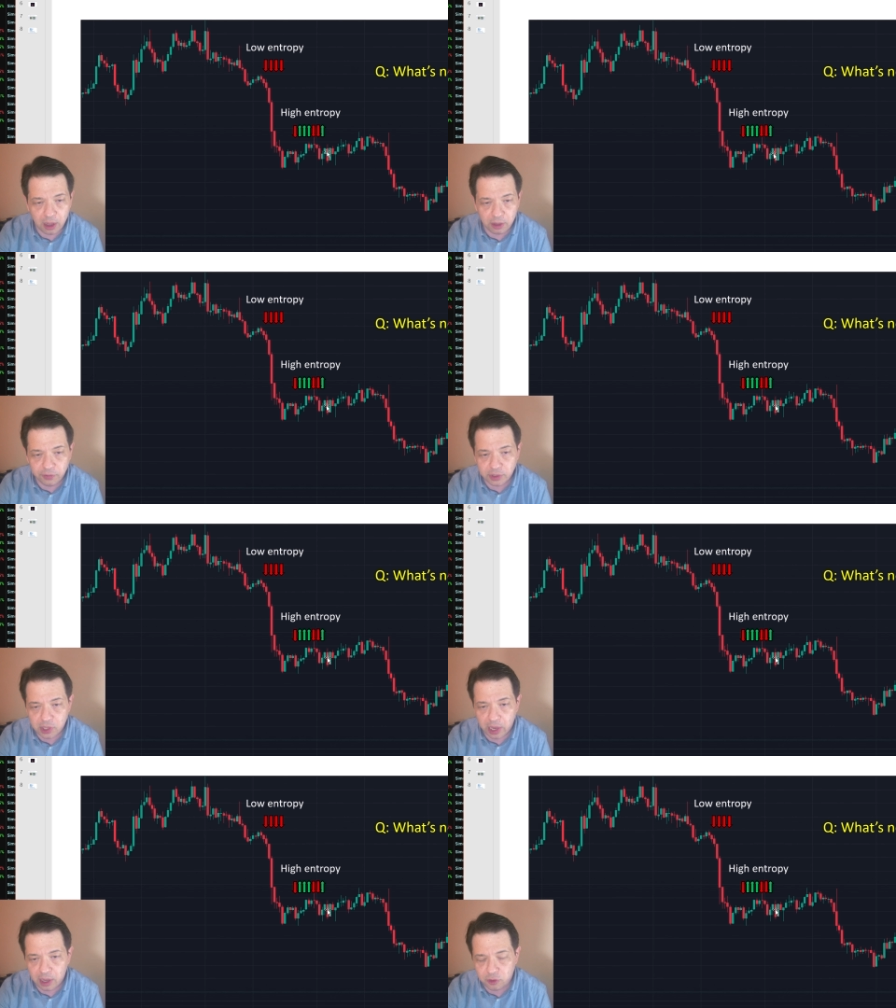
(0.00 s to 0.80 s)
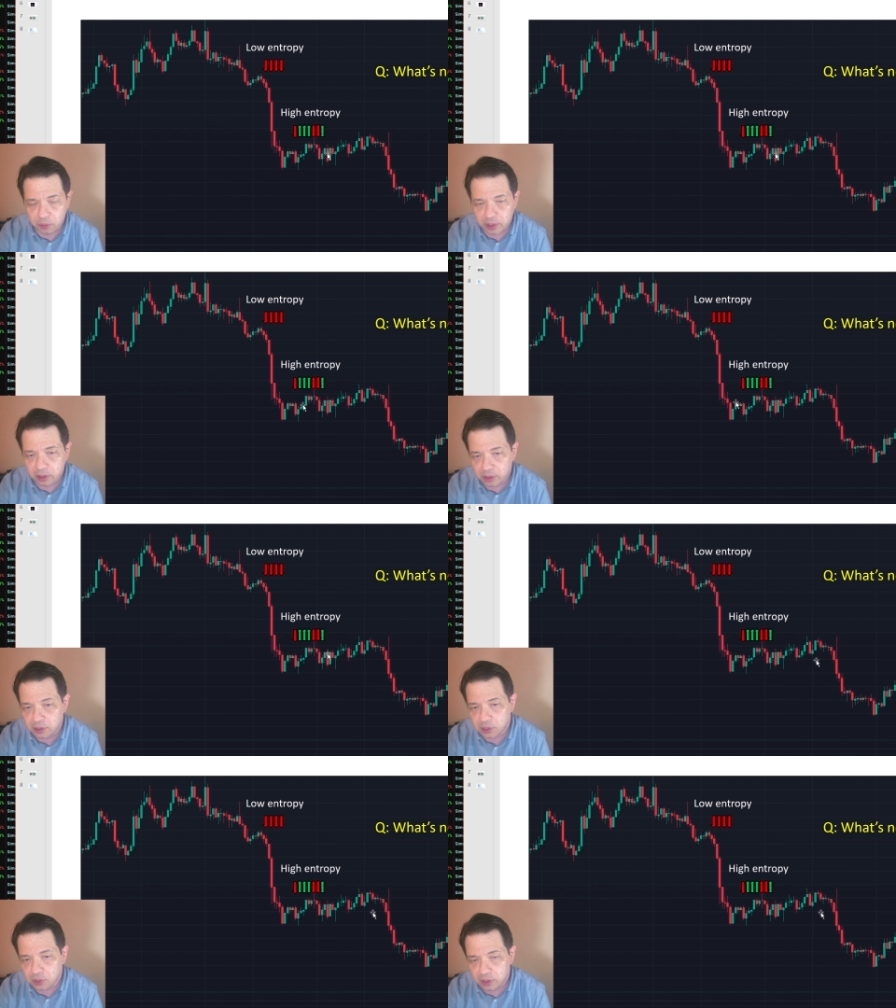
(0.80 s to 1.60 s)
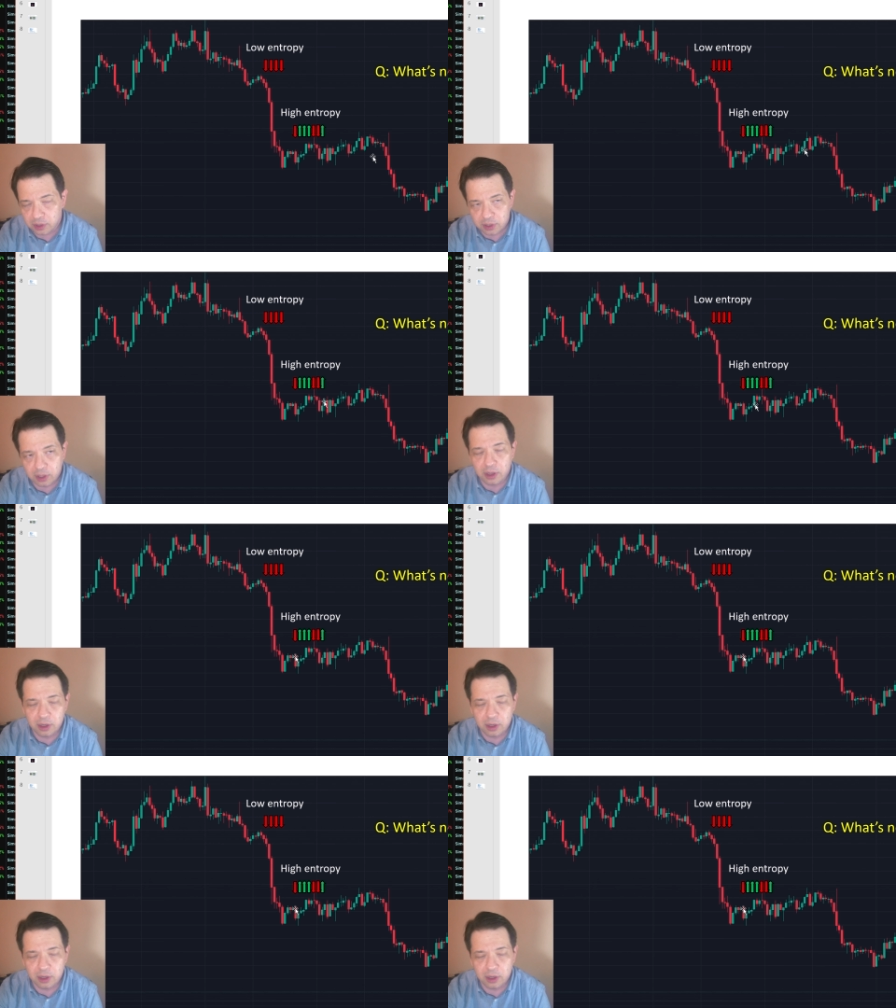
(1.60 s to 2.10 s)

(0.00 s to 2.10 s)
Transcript: if it is high entropy, it is indeed the